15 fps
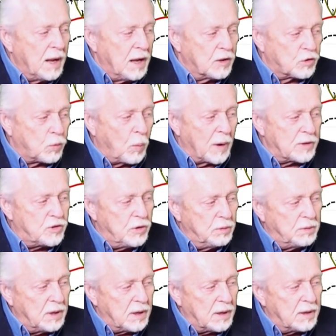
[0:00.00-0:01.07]
It's what you
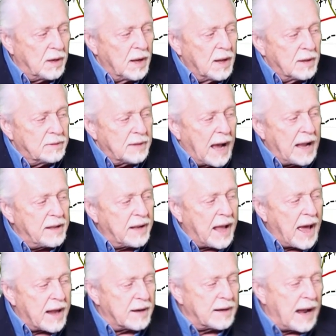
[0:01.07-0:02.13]
did. Now you
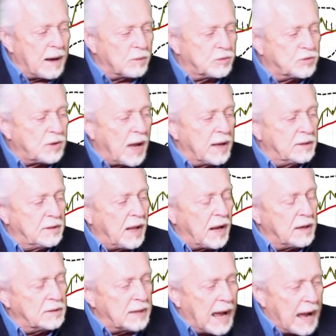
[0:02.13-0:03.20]
got an outside
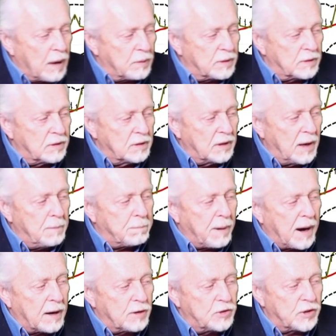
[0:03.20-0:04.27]
day down, and the neat
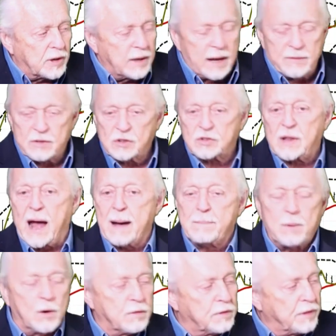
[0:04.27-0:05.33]
part is you're going to have a
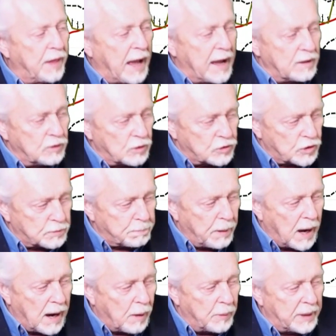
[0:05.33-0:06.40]
stop over that, and you're just
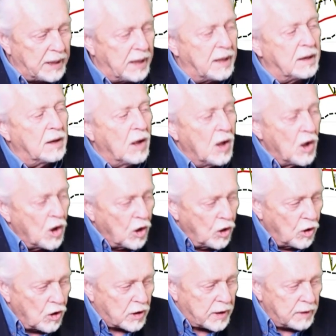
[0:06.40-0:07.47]
plowing in,
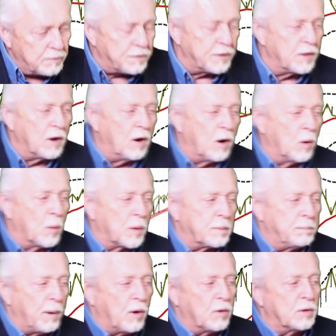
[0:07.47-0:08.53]
looking for the lower
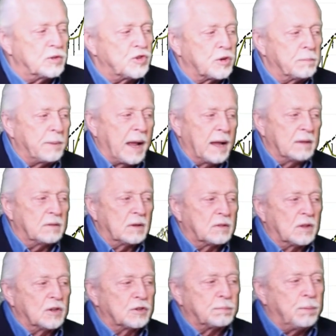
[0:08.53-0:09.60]
Bollinger Band
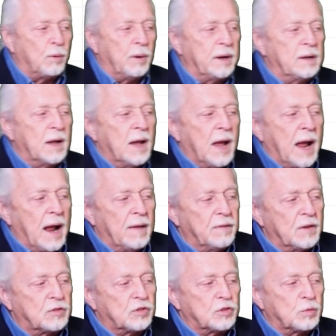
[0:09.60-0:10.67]
at this point, and
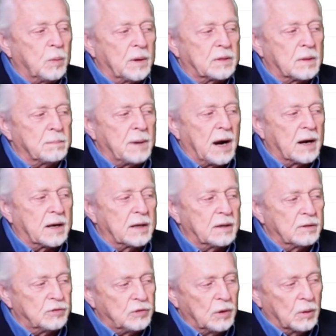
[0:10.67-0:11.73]
this is what the market
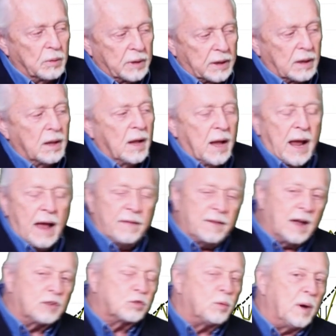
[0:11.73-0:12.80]
is doing. And
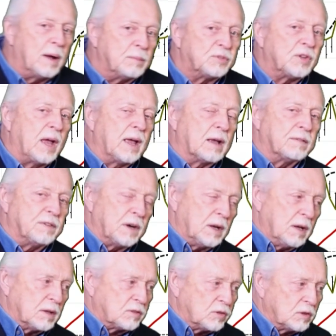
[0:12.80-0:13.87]
that's why I'm saying if it
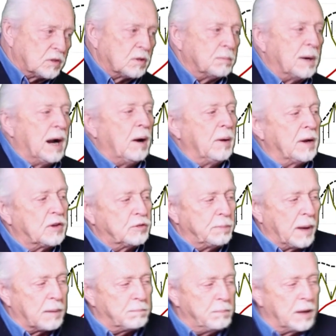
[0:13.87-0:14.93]
hits it tomorrow,
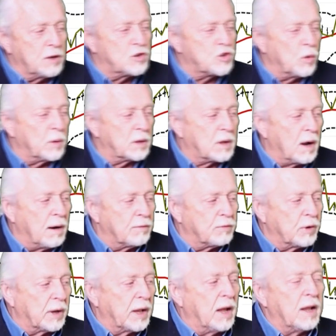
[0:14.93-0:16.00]
expect big short
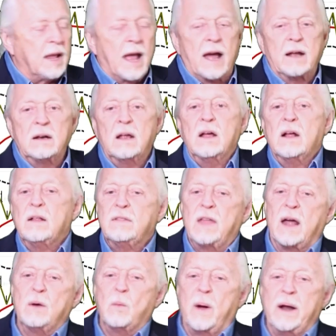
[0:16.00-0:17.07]
covering again,
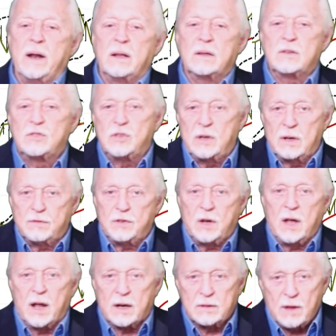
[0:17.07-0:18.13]
then waiting to see if you
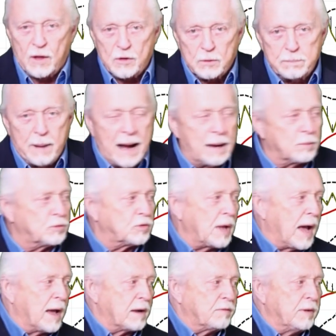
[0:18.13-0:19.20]
get another bounce
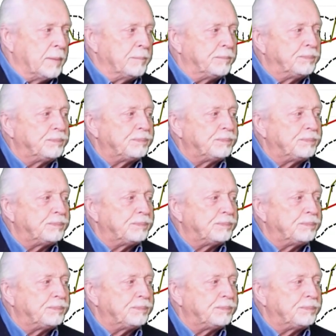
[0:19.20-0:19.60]
out of it.